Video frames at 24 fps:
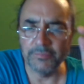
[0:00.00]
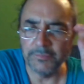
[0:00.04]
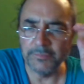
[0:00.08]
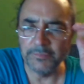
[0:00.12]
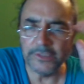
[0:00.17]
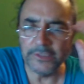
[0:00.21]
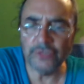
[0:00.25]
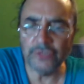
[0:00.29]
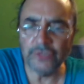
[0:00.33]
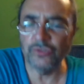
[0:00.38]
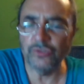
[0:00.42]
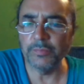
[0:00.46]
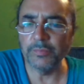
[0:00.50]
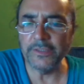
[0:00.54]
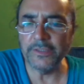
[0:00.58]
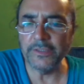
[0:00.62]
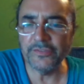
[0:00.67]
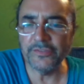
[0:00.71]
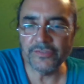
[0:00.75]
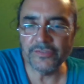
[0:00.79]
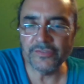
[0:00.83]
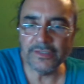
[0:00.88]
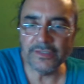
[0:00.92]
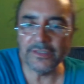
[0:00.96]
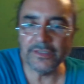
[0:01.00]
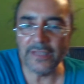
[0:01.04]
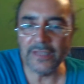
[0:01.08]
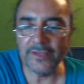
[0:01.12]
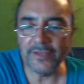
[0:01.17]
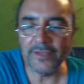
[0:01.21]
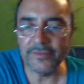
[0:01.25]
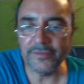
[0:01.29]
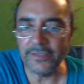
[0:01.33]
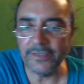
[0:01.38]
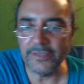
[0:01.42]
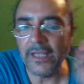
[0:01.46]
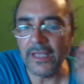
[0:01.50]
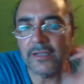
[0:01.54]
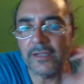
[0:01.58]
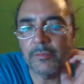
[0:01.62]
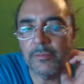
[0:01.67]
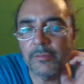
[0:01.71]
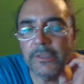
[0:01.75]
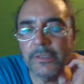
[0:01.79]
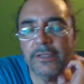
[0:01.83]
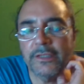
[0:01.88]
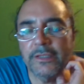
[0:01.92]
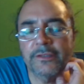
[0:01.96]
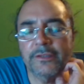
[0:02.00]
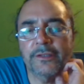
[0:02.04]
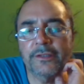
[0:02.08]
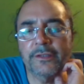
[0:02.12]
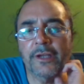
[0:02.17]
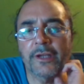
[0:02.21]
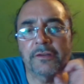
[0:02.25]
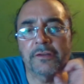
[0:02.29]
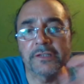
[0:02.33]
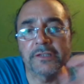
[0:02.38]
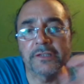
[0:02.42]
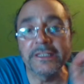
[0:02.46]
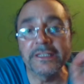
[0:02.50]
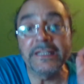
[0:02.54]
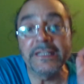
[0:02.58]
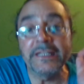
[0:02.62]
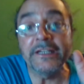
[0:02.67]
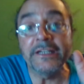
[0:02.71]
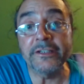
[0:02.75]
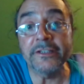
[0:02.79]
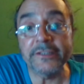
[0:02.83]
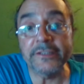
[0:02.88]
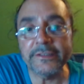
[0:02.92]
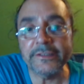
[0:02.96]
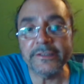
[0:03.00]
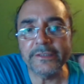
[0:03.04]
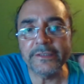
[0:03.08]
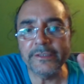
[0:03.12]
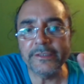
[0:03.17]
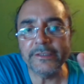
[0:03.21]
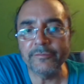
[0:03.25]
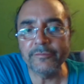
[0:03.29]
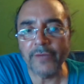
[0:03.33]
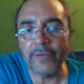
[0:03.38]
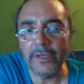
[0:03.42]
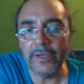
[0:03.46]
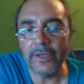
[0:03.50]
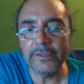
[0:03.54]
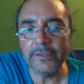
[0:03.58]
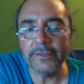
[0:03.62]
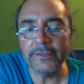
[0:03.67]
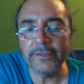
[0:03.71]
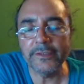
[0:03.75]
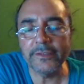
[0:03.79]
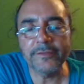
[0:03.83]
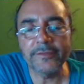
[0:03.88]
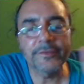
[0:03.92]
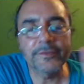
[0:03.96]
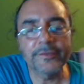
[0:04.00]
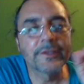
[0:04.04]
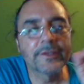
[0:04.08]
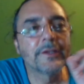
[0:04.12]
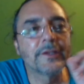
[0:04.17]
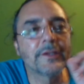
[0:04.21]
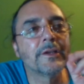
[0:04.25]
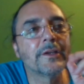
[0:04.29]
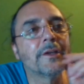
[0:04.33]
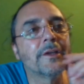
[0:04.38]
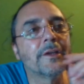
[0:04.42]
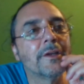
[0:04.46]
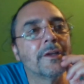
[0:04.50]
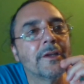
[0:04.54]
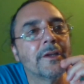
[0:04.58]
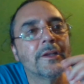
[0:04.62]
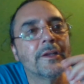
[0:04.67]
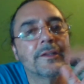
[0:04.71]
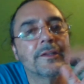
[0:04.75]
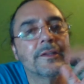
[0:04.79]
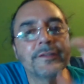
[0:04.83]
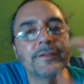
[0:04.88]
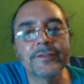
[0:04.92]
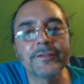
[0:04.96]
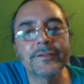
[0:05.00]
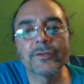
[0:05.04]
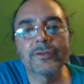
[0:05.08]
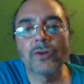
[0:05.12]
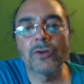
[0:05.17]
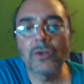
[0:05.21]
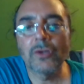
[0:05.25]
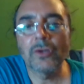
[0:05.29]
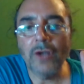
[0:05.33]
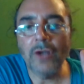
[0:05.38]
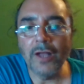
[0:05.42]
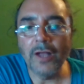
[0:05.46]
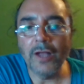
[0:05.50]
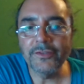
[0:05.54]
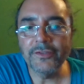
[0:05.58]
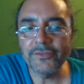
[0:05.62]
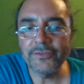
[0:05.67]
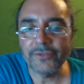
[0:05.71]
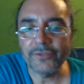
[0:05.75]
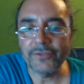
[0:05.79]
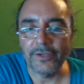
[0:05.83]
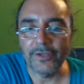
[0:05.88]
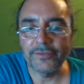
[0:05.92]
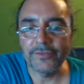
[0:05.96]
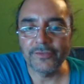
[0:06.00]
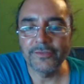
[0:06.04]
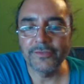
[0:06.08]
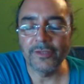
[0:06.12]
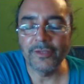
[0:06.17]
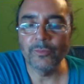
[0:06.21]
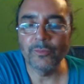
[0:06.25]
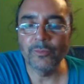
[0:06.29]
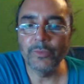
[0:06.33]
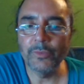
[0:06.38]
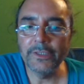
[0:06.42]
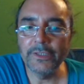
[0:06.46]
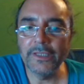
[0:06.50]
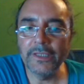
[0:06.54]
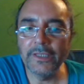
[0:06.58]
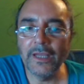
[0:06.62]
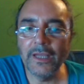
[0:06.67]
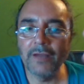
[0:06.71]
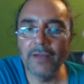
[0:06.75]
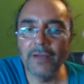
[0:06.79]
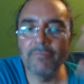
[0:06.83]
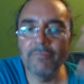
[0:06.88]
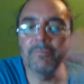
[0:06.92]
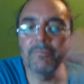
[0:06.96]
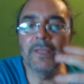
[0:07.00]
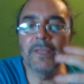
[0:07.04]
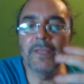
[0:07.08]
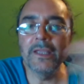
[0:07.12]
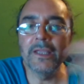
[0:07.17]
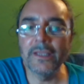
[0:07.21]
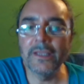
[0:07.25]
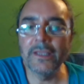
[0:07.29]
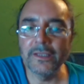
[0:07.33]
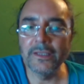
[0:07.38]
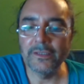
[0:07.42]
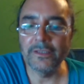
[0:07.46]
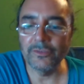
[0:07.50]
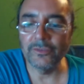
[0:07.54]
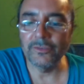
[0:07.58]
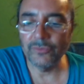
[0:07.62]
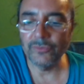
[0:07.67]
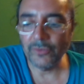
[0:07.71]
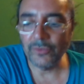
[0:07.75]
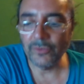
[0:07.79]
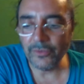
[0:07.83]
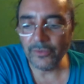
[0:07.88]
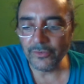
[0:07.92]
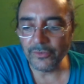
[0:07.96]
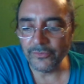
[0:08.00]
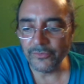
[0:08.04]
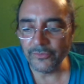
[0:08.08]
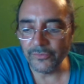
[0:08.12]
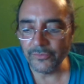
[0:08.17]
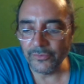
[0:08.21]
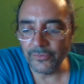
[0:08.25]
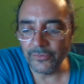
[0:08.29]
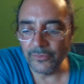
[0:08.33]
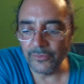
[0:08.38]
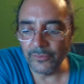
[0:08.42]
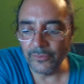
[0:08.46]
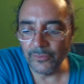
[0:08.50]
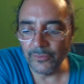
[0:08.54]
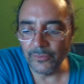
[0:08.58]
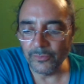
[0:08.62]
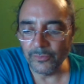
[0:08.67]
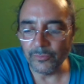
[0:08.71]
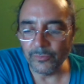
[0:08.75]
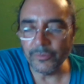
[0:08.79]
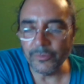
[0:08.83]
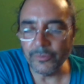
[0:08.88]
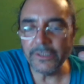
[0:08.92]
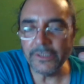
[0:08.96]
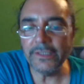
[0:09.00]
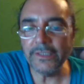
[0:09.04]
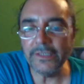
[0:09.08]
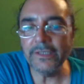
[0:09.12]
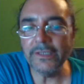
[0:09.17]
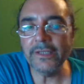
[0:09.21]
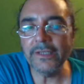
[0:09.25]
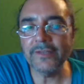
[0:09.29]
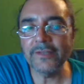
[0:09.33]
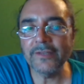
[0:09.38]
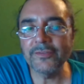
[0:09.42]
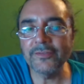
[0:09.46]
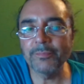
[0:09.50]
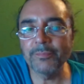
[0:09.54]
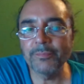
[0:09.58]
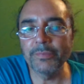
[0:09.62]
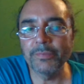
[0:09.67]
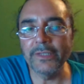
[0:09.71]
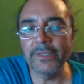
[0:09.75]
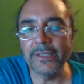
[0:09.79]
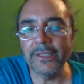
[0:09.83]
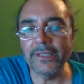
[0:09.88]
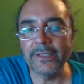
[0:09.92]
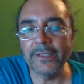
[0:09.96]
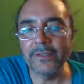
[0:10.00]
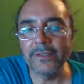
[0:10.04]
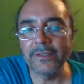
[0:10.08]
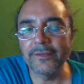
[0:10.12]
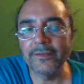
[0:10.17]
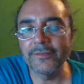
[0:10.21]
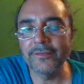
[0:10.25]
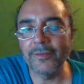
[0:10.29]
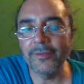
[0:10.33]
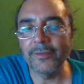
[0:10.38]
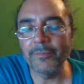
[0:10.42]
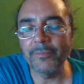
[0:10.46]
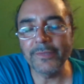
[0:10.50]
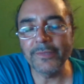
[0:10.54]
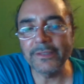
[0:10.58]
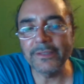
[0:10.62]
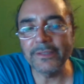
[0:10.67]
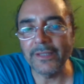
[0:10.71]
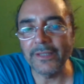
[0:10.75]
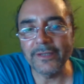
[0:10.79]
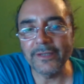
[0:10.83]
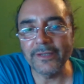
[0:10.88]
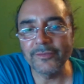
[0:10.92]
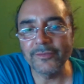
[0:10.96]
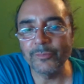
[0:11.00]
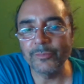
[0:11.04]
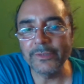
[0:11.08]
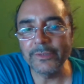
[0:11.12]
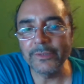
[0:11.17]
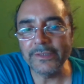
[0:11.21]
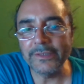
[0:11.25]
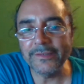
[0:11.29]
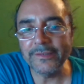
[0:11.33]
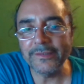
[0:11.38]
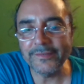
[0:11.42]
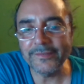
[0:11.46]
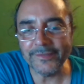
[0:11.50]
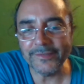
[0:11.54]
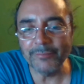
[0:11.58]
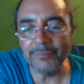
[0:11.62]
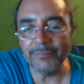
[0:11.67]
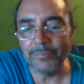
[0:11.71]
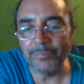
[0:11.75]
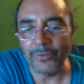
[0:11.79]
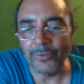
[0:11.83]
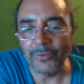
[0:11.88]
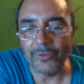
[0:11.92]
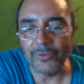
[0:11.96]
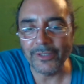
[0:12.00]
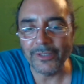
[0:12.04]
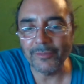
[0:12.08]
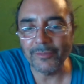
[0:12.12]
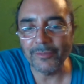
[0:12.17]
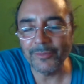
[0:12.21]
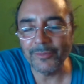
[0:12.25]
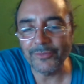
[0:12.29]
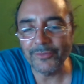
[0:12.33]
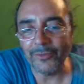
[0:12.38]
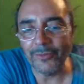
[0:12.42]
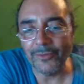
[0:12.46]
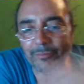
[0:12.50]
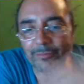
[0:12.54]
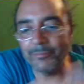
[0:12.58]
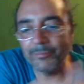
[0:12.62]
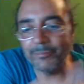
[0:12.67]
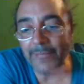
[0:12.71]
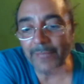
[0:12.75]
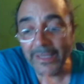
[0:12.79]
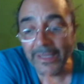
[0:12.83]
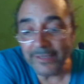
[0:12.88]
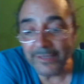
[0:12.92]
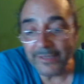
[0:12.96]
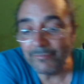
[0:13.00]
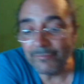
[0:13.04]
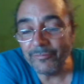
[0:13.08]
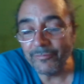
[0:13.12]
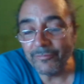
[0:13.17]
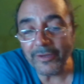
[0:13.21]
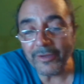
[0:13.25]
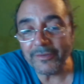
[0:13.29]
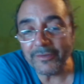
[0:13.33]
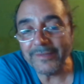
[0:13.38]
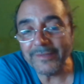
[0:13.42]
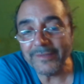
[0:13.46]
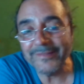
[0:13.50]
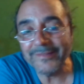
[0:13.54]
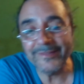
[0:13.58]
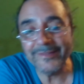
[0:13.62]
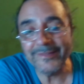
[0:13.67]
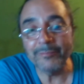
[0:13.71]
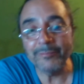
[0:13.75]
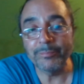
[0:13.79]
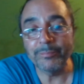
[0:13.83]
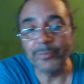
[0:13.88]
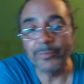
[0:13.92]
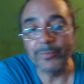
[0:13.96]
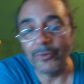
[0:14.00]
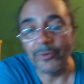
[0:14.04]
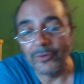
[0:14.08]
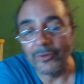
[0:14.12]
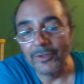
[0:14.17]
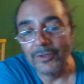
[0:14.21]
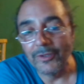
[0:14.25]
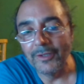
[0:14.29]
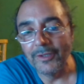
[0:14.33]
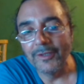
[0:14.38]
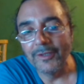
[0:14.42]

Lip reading: need to be seen as the enemy and they are inherently violent. These are all constructs that we have made in order to re-explain something that is really simple. It was made very simple